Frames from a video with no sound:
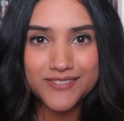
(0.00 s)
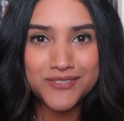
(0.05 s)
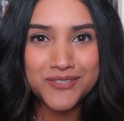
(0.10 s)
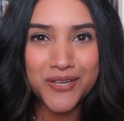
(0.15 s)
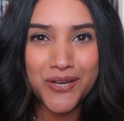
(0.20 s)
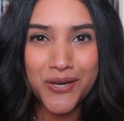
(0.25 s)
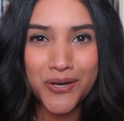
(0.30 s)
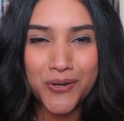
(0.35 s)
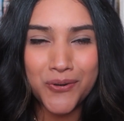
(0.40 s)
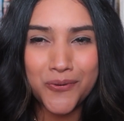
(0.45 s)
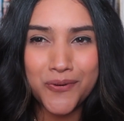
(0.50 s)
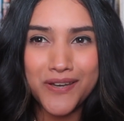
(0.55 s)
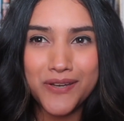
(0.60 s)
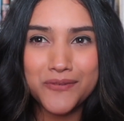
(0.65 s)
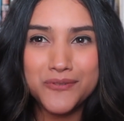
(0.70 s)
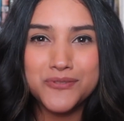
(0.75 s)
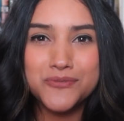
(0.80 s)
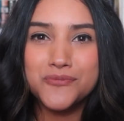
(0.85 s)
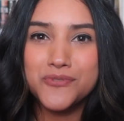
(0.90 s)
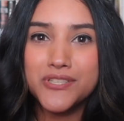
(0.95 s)
So it
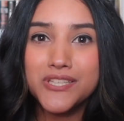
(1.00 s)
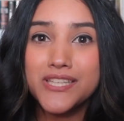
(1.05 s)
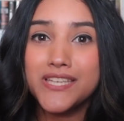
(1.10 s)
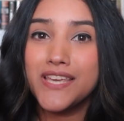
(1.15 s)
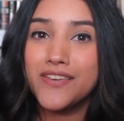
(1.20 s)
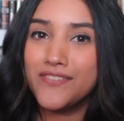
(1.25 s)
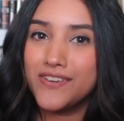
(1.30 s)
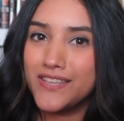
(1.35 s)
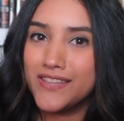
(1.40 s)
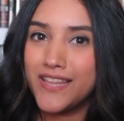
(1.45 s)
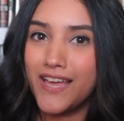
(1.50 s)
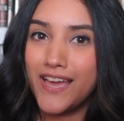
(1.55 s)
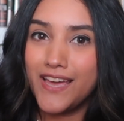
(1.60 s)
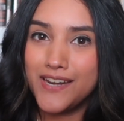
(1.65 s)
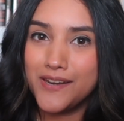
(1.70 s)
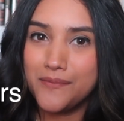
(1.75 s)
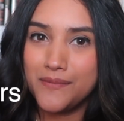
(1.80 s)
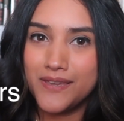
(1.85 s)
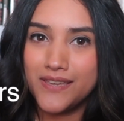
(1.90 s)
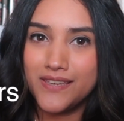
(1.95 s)
was really giving the
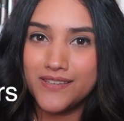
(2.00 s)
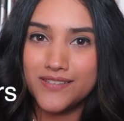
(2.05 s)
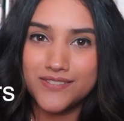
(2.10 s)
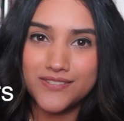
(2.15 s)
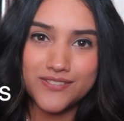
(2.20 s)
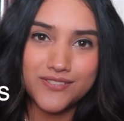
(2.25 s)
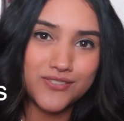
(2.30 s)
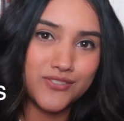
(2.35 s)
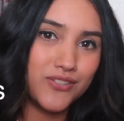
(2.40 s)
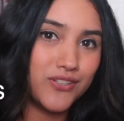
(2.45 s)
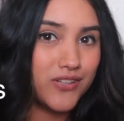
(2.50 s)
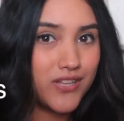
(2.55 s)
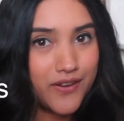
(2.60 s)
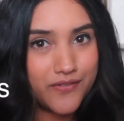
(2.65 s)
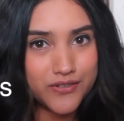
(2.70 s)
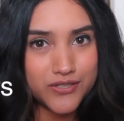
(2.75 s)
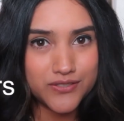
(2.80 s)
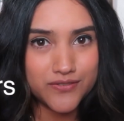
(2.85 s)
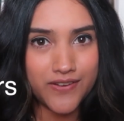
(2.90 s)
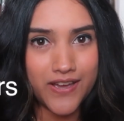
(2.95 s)
enemies to
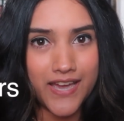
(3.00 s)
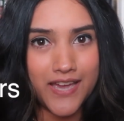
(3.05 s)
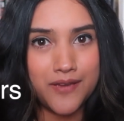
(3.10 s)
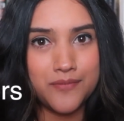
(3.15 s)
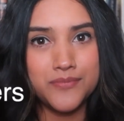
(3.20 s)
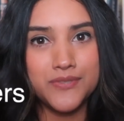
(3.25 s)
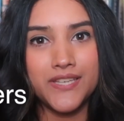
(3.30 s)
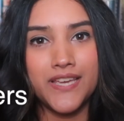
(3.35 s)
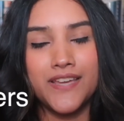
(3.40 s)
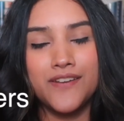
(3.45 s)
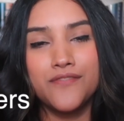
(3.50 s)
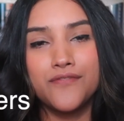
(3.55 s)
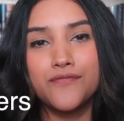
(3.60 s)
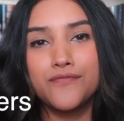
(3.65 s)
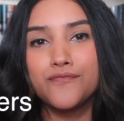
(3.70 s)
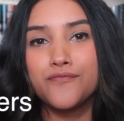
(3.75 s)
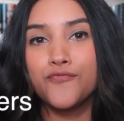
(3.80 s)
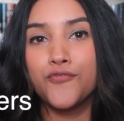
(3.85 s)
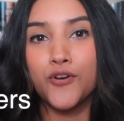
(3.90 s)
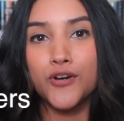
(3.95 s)
lovers vibes and
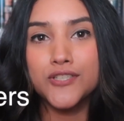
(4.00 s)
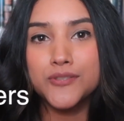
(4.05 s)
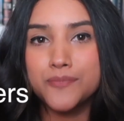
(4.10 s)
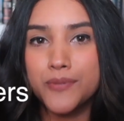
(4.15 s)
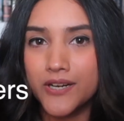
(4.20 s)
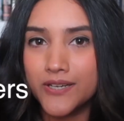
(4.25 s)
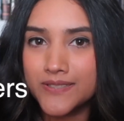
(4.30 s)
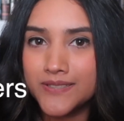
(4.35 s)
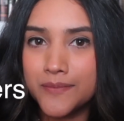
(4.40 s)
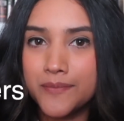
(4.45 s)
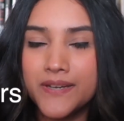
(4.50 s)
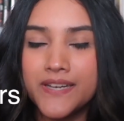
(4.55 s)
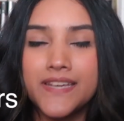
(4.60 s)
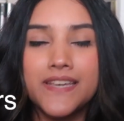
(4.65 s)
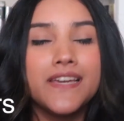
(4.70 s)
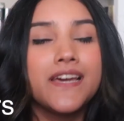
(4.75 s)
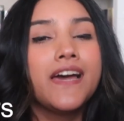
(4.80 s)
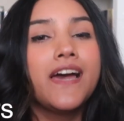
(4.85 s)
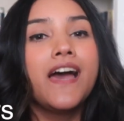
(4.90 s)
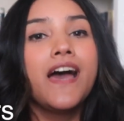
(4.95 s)
forced proximity.